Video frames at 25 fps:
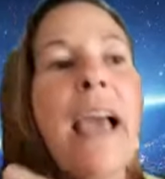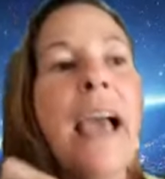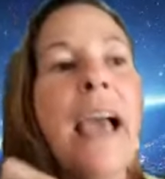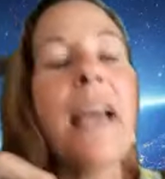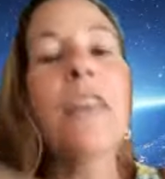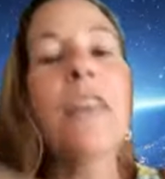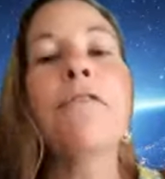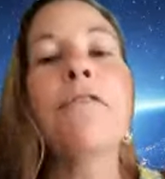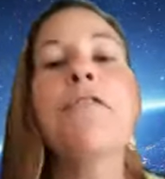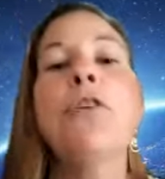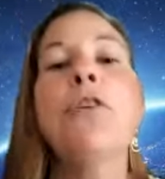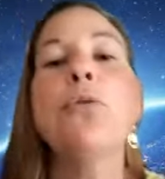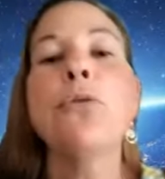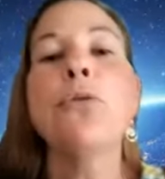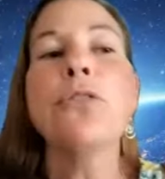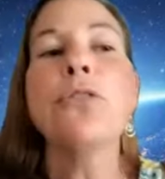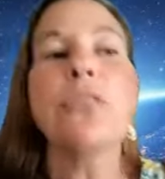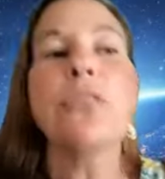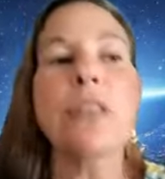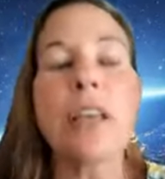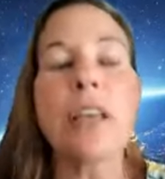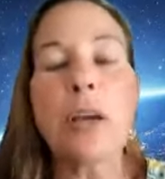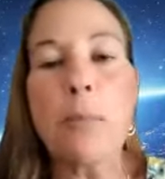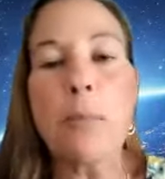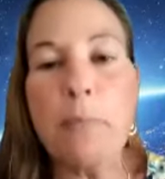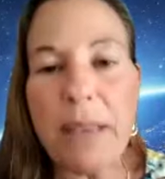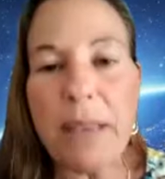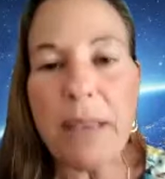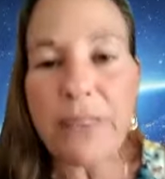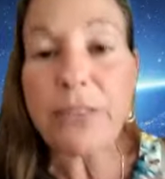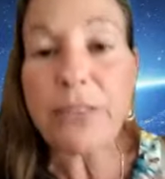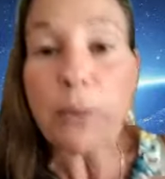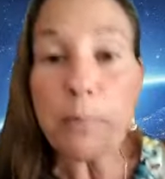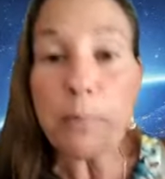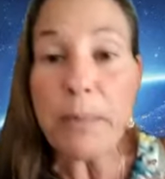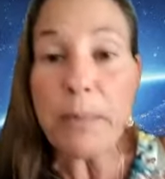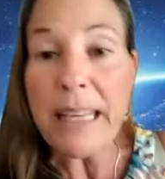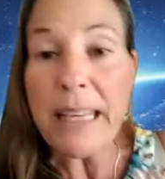And if you like
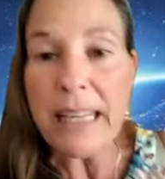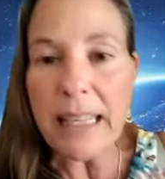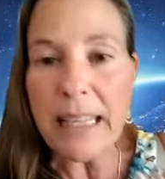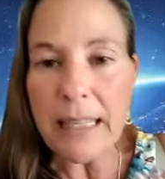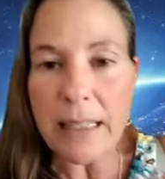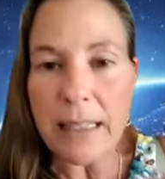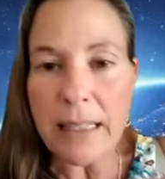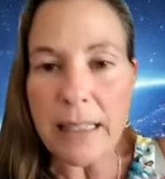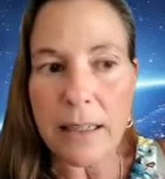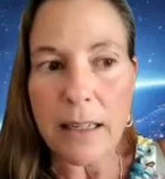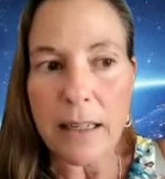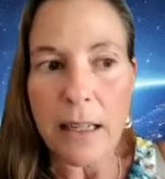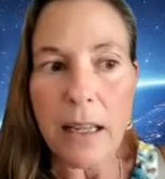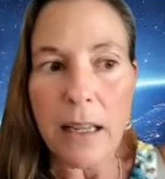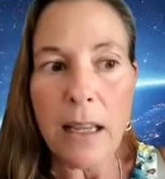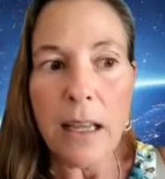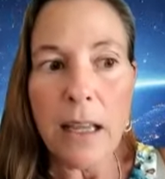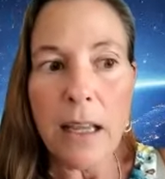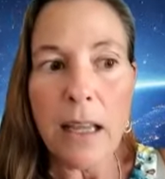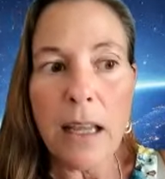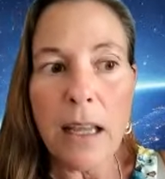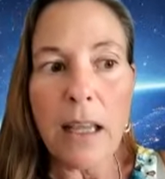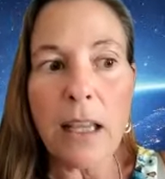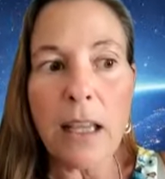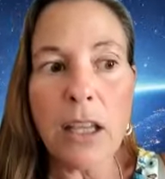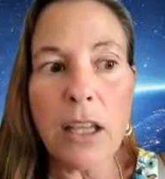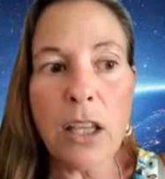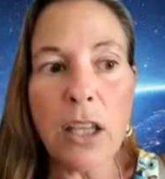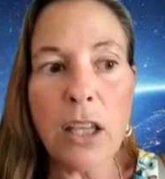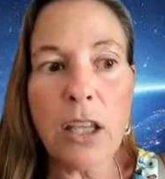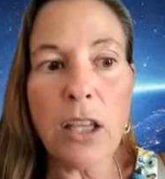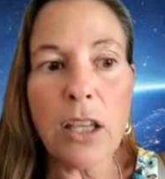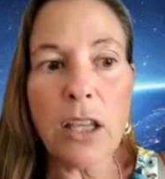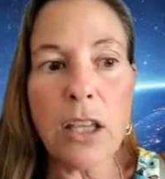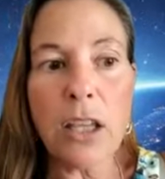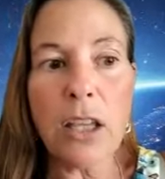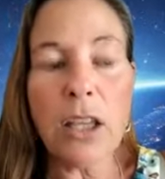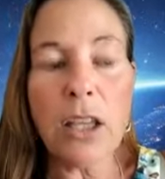miss a beat,
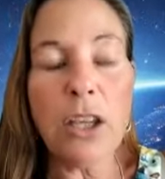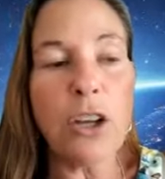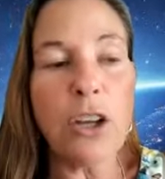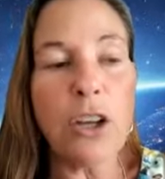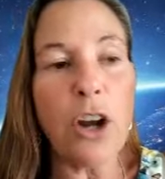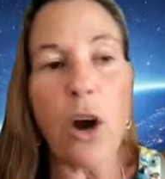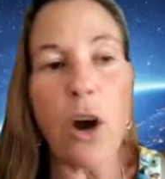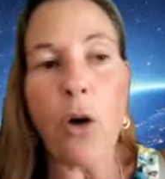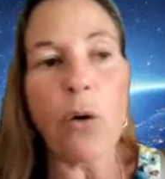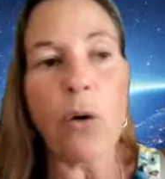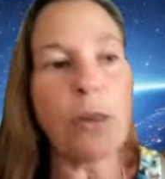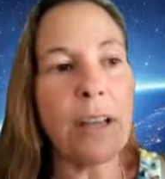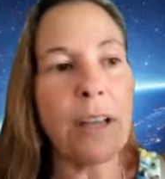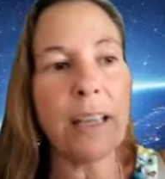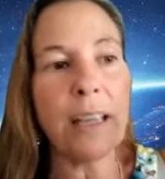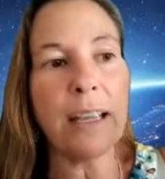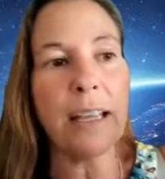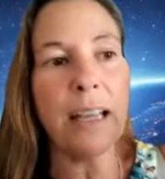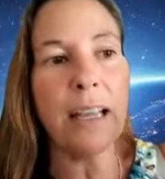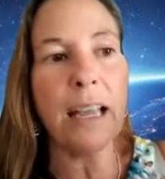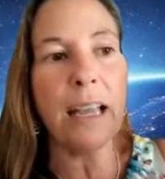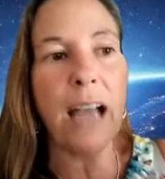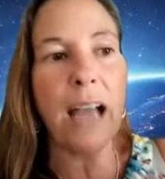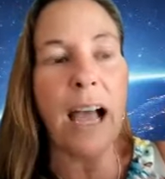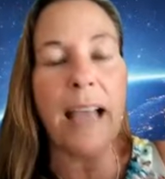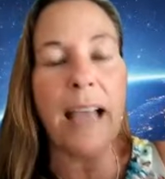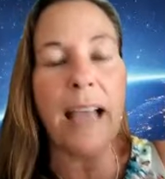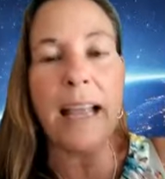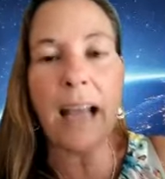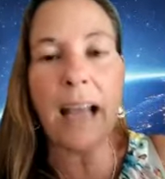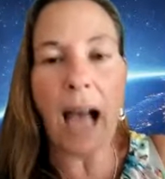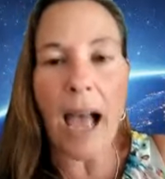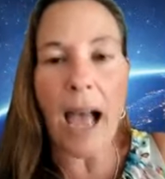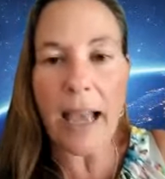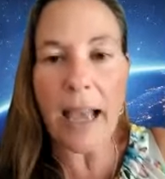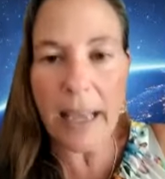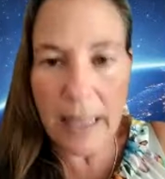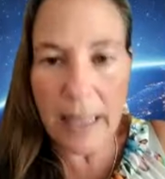you know, it,
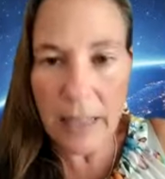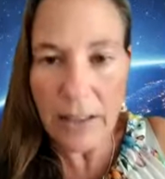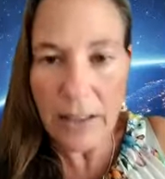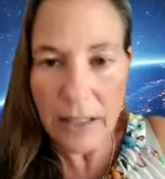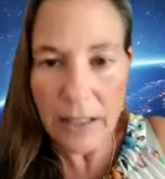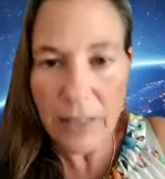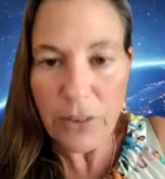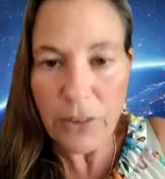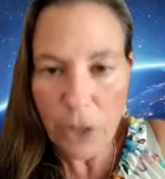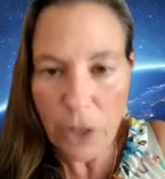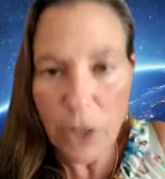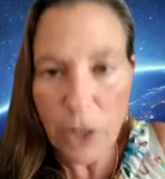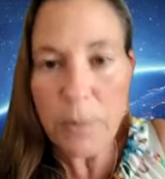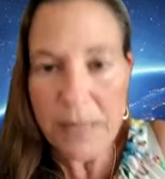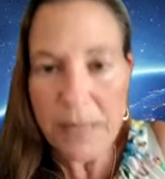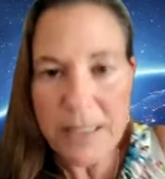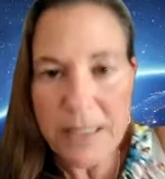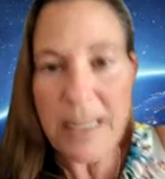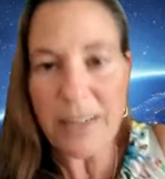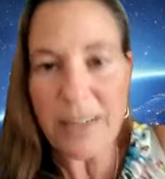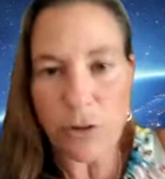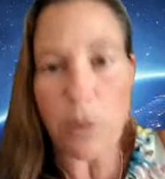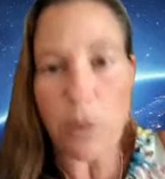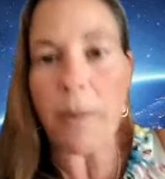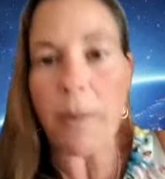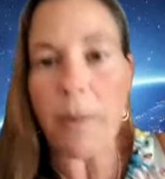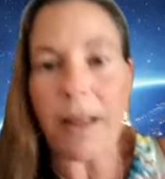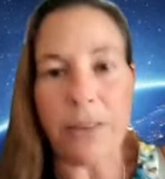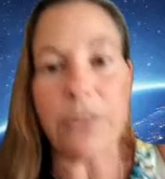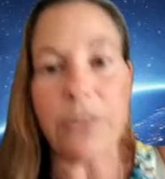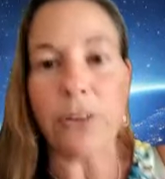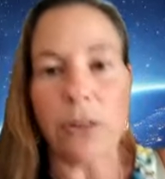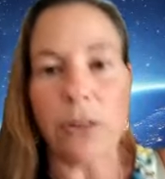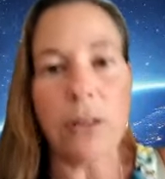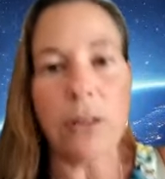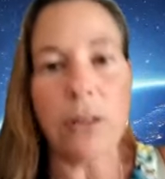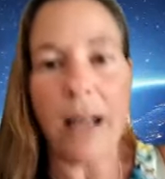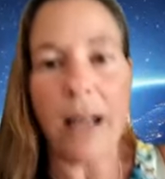it it's going to be
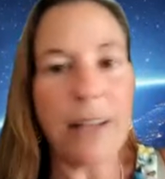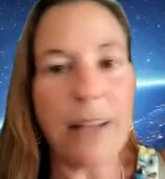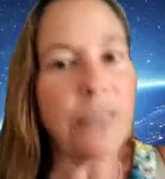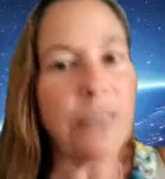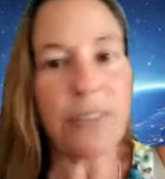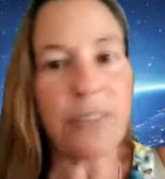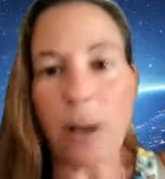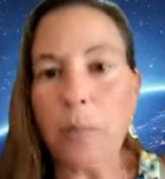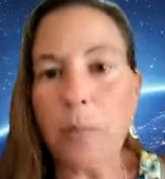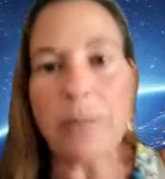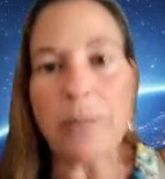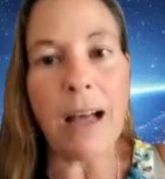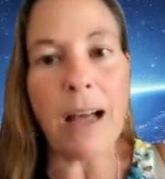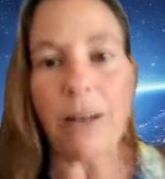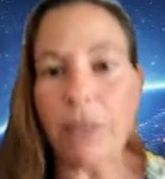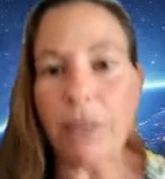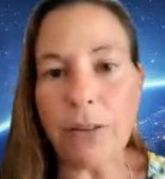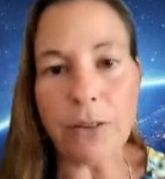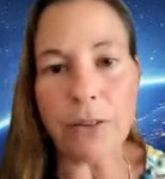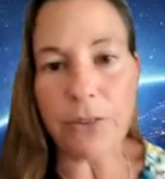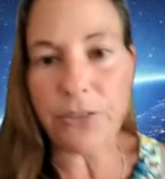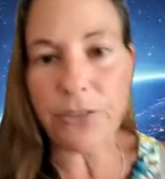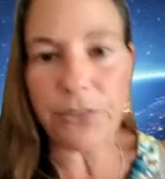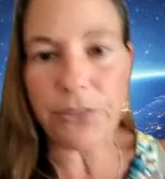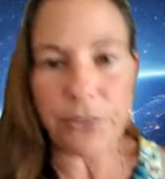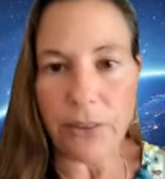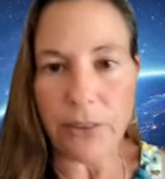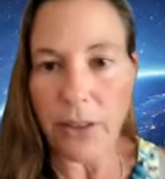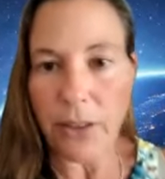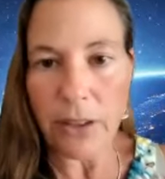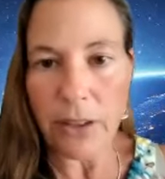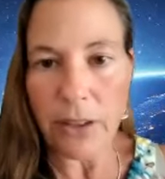detrimental on some levels.